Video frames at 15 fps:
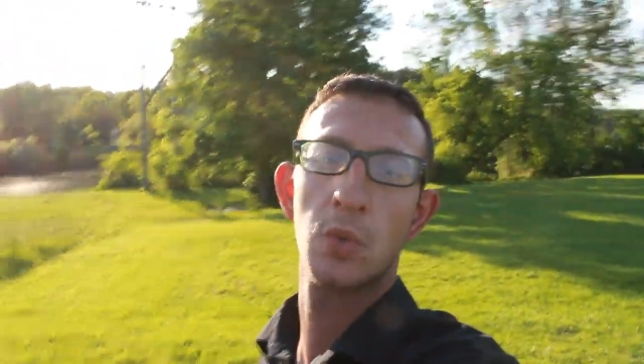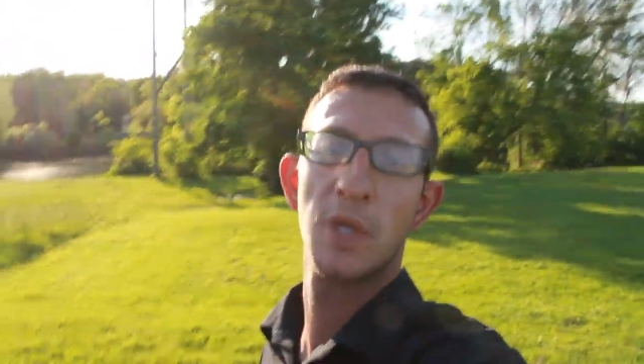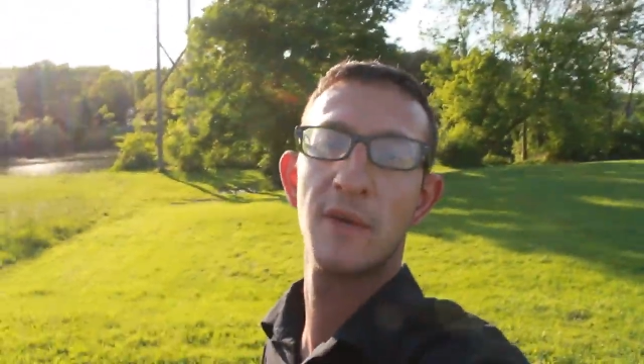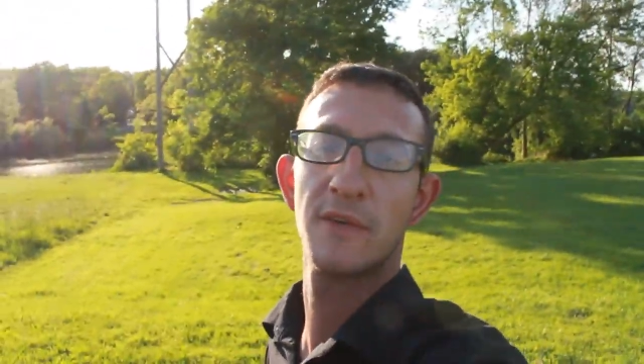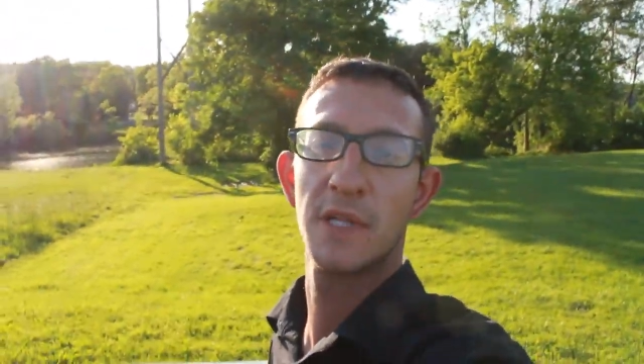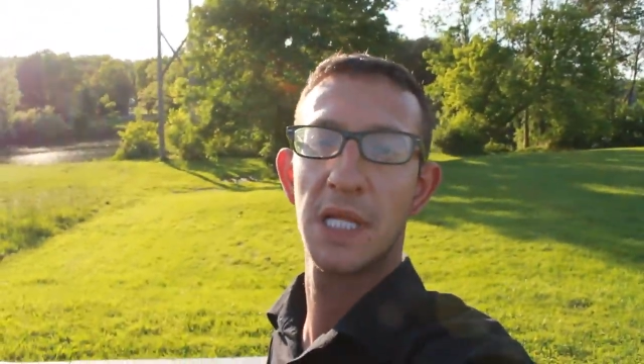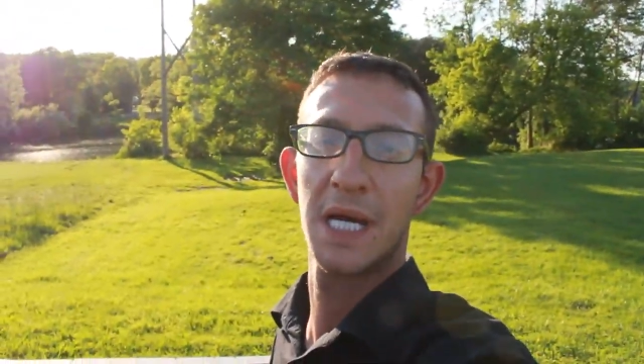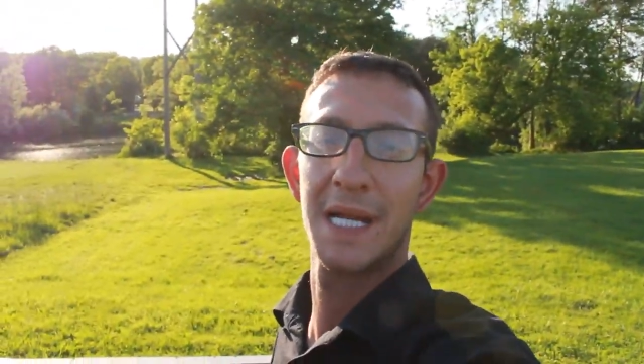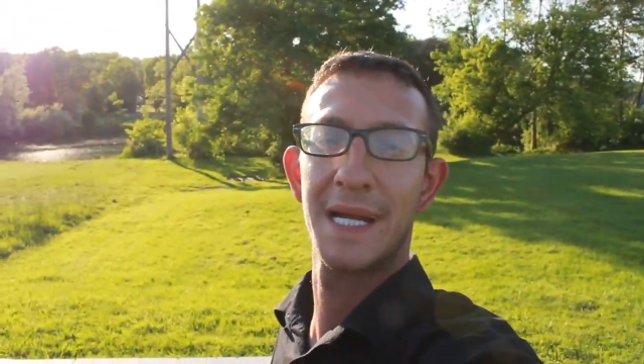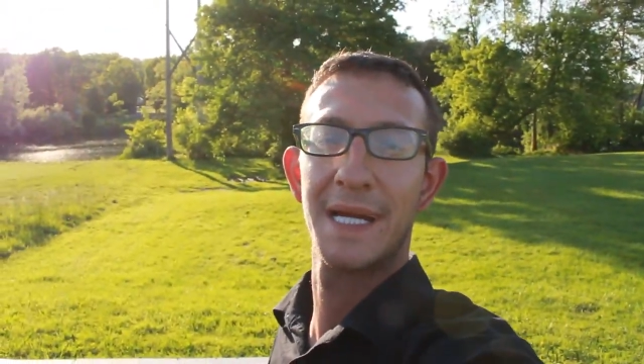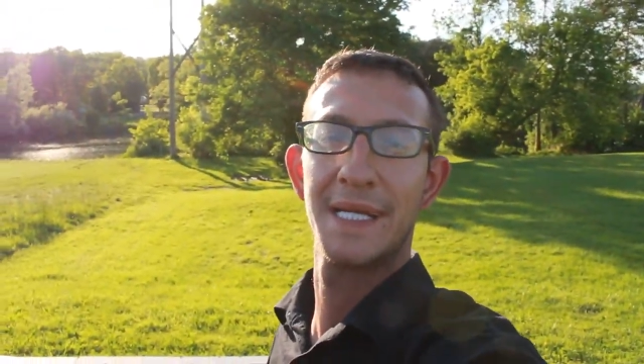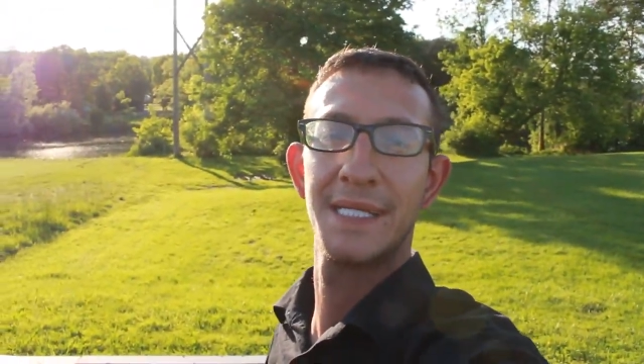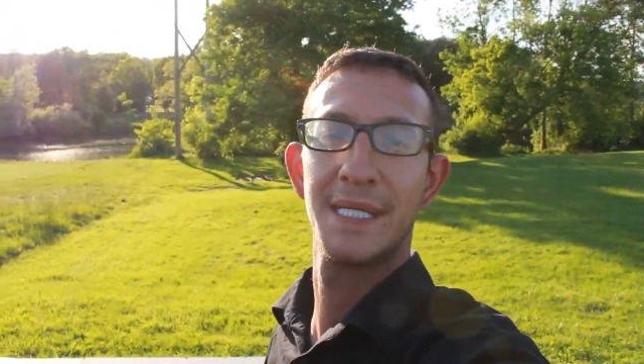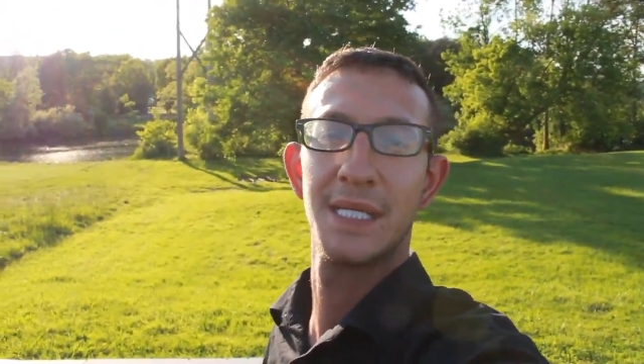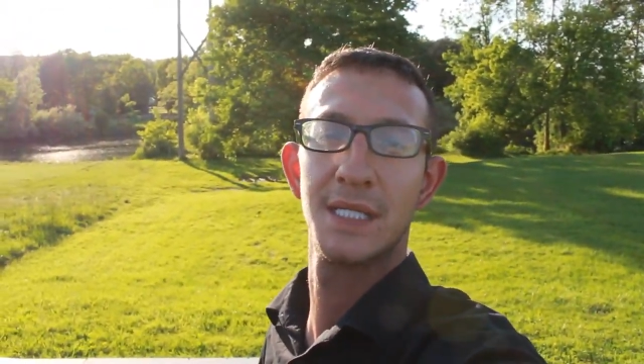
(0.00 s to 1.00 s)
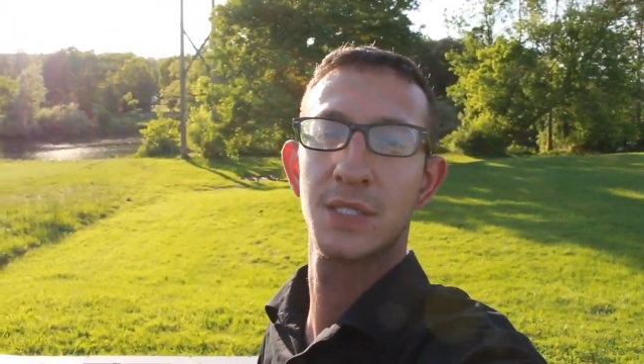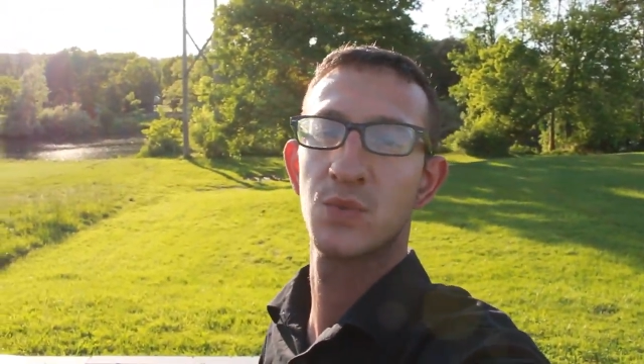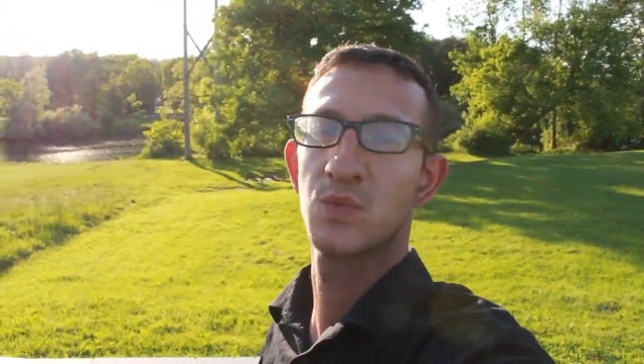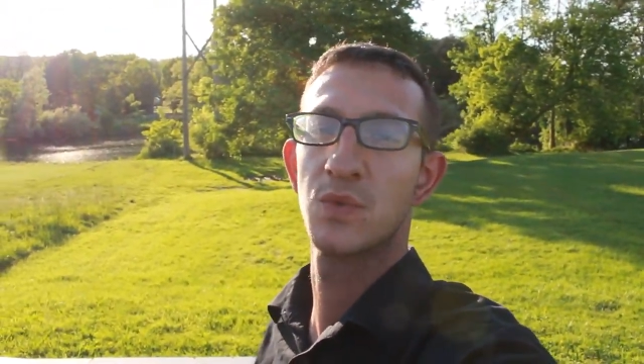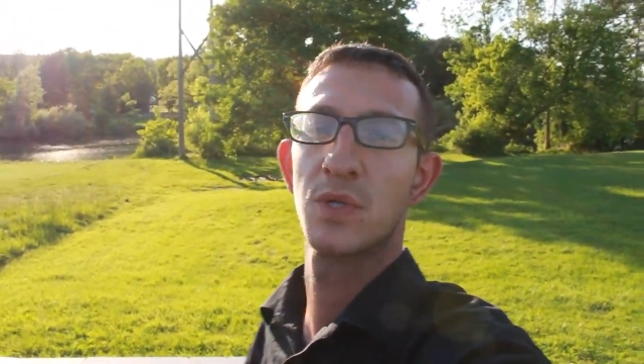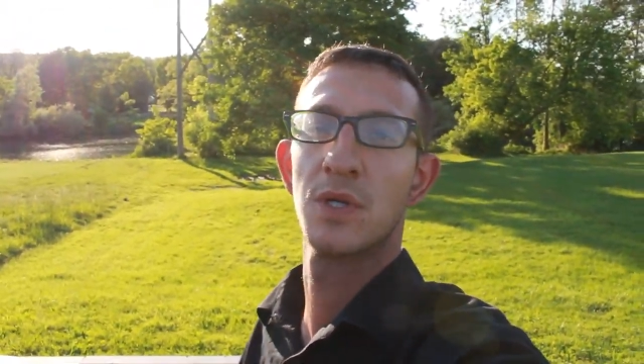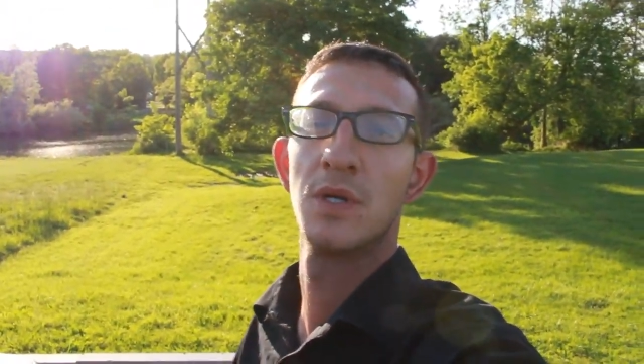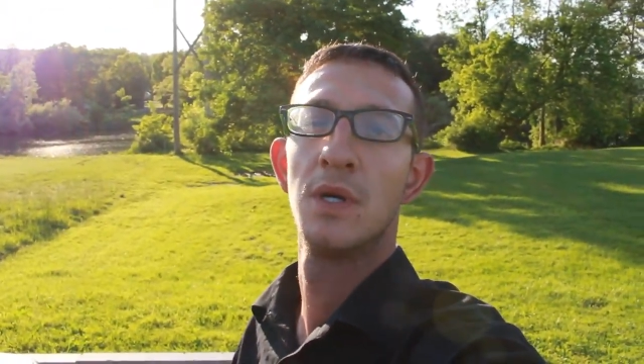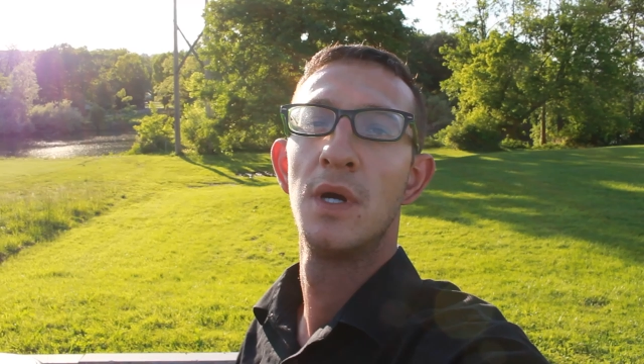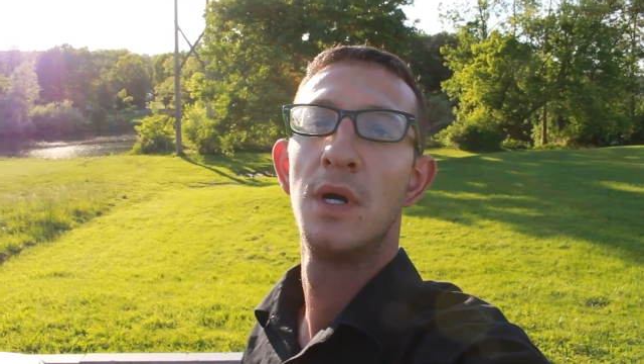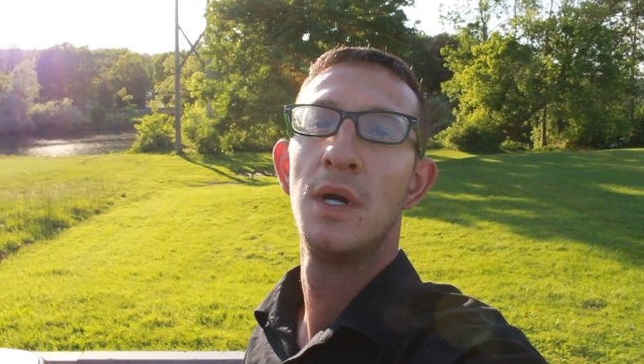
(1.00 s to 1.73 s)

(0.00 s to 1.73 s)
We have a lot of ideas, and we're